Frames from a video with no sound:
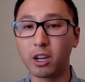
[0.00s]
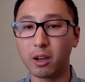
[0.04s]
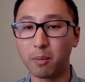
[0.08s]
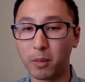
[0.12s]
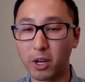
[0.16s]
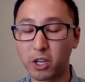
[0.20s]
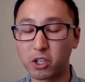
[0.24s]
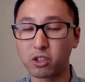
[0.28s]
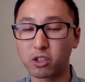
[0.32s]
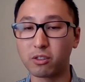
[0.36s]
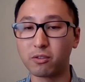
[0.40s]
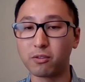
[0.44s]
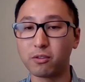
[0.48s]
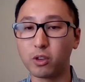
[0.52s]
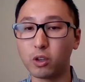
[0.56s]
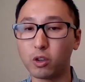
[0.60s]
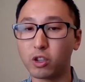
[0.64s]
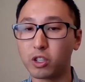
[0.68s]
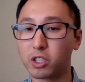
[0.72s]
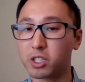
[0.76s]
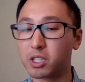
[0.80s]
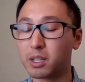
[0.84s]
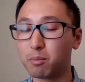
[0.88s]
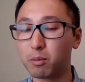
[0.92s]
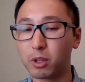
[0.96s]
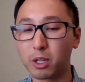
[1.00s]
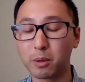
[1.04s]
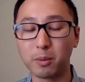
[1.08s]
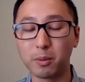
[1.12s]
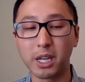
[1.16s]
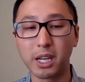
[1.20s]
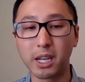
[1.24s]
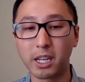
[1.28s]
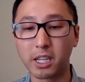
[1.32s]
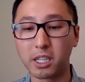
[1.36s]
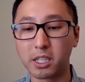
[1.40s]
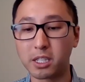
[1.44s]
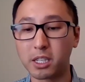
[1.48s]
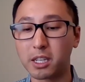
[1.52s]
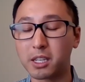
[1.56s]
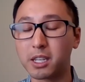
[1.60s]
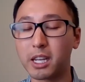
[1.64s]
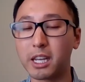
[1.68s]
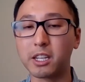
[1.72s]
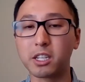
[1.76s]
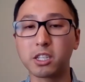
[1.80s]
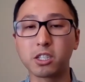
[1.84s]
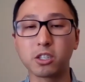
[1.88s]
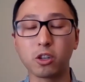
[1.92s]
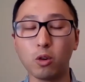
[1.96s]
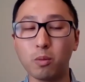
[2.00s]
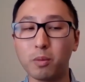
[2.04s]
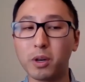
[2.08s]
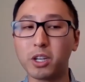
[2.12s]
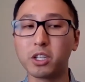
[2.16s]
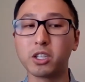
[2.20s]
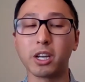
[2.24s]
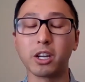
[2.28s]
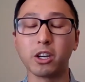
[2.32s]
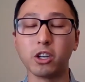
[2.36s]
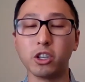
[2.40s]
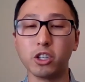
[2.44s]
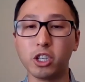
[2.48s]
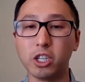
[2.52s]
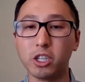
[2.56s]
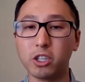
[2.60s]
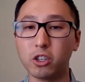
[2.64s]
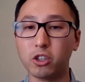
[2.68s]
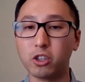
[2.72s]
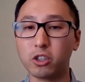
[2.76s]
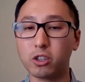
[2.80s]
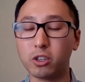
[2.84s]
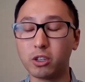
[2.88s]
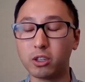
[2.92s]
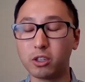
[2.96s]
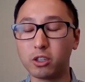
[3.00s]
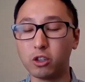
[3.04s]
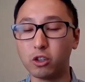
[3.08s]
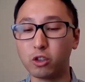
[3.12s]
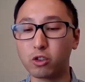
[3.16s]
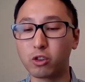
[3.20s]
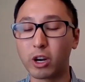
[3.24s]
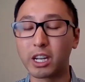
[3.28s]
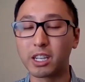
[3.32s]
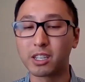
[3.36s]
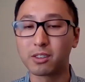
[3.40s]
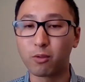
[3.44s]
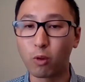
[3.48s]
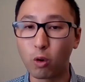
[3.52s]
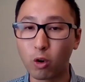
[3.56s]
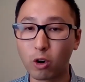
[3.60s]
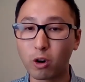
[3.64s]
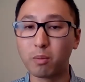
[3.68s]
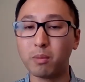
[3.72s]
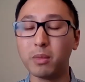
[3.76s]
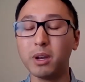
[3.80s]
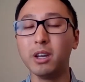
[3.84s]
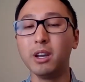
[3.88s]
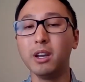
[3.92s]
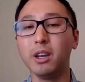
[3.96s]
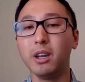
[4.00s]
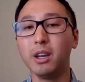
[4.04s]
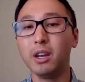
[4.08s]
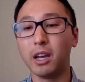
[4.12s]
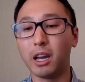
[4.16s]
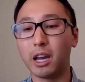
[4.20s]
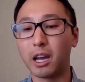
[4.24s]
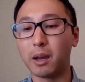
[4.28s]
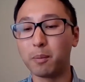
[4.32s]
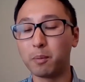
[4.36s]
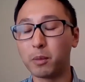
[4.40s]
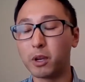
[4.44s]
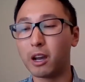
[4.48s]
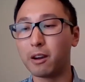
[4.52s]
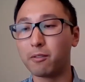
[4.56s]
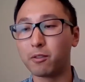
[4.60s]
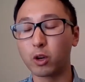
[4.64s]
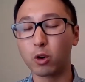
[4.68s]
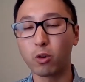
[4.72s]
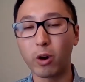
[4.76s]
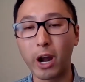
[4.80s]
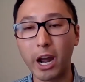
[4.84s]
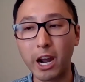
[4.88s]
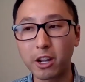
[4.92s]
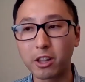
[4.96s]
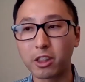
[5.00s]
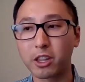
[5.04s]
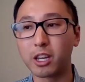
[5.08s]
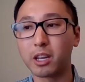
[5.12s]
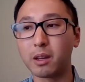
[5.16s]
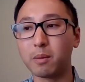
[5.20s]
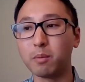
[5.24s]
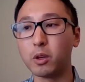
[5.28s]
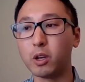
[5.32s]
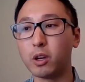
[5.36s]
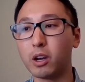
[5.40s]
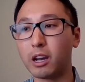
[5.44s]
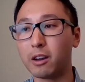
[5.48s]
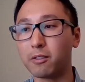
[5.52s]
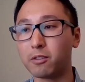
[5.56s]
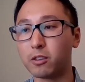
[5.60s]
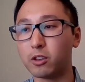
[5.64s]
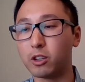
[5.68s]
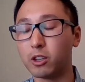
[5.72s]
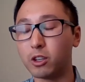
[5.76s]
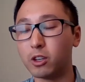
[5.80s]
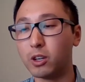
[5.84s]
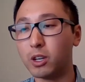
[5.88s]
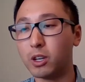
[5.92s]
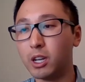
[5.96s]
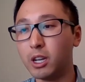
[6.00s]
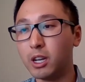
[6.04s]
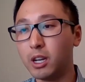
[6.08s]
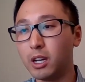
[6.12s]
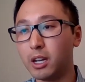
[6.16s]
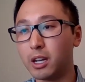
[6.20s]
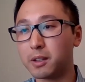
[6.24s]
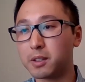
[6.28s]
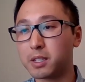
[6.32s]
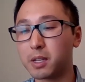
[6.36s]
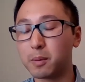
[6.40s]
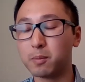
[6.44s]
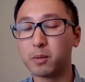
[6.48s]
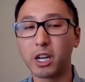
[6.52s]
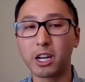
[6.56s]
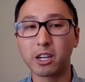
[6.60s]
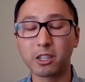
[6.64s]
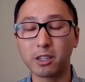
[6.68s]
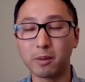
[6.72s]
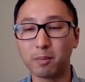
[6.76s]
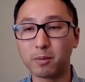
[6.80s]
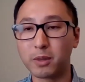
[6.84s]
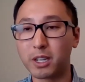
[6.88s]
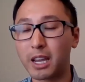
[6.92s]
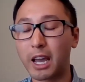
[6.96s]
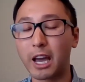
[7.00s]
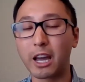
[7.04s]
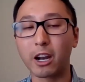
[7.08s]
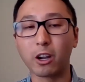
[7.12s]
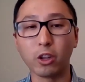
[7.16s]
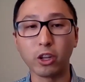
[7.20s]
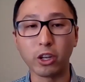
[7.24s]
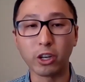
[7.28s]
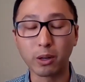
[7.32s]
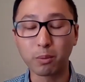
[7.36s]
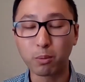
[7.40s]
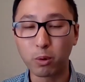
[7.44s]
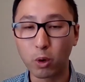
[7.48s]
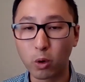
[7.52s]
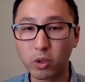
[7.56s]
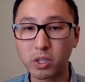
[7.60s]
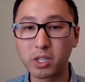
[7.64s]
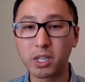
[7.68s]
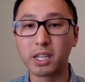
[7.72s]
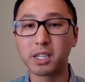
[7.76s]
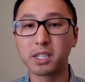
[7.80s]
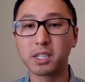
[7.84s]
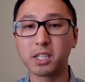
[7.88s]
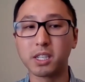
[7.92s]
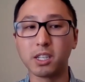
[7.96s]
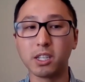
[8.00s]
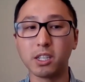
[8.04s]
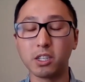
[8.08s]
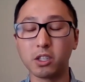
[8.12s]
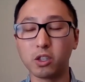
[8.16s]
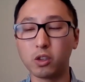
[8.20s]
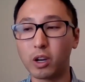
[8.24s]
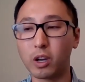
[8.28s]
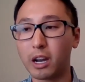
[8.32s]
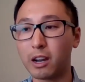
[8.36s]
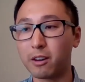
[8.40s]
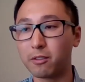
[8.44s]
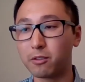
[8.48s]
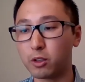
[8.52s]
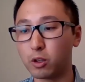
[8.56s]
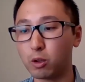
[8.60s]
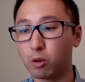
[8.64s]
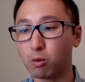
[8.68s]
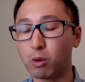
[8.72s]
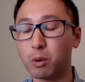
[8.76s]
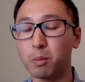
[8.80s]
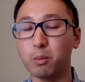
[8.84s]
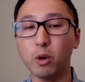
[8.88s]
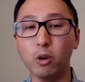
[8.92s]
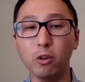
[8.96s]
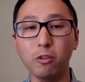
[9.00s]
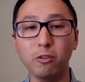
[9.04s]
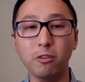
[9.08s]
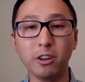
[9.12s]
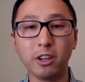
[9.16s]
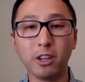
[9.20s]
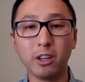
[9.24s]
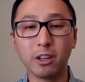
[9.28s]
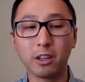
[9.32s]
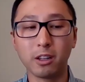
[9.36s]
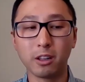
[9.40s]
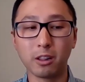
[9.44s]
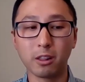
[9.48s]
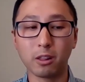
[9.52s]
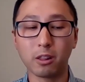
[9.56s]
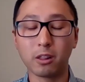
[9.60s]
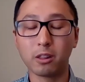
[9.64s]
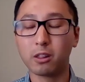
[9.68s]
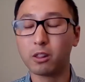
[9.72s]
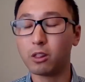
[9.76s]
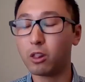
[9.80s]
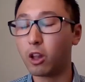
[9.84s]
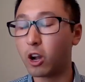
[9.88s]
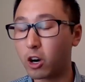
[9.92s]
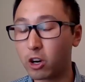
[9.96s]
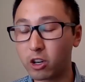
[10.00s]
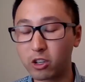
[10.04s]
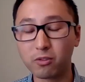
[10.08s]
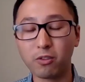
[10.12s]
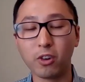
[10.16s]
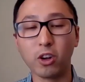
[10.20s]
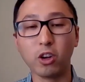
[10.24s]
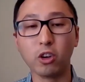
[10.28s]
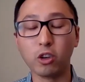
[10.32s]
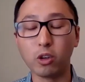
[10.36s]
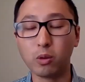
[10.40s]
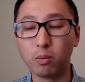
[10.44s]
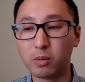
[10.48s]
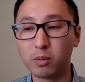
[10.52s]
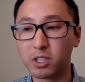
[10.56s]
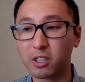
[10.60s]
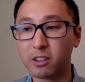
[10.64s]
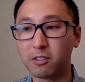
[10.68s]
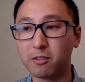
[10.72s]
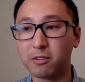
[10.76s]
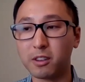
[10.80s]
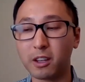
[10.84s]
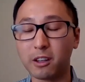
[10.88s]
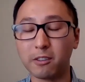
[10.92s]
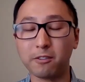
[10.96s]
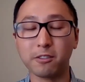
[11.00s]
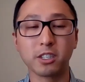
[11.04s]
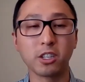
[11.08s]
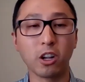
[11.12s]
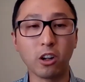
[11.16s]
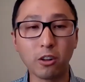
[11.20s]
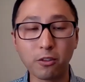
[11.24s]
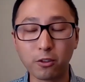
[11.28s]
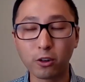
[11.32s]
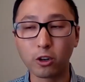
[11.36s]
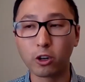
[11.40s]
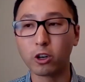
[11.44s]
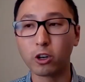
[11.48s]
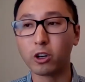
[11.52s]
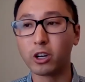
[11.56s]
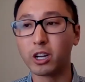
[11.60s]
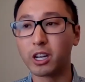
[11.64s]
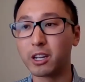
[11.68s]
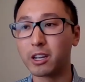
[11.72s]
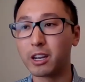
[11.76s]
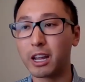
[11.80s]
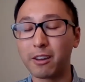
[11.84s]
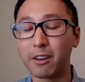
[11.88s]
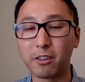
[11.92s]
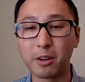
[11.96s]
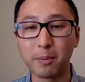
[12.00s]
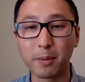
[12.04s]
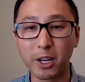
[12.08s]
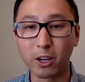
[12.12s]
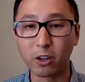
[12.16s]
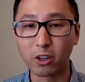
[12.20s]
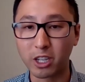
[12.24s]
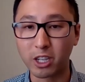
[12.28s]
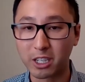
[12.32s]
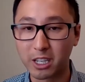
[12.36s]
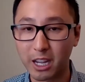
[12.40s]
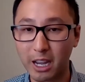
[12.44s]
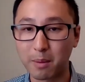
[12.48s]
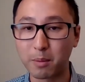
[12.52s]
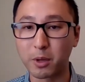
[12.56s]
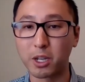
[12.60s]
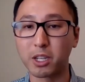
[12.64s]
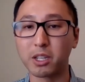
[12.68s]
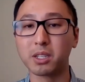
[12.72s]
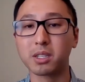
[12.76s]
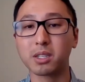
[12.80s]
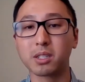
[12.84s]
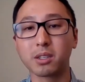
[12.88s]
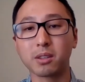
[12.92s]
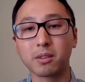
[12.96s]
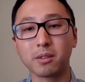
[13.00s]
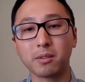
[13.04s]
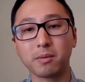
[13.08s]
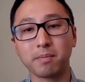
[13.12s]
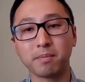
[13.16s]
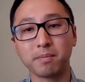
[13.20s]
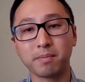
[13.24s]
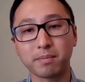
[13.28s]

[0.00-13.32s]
combustion fuels, simply because it takes so much energy to transform. You have to crack them, you have to subject them to catalytic processes, you have to remove large volumes of sulfur and heavy metal contaminants.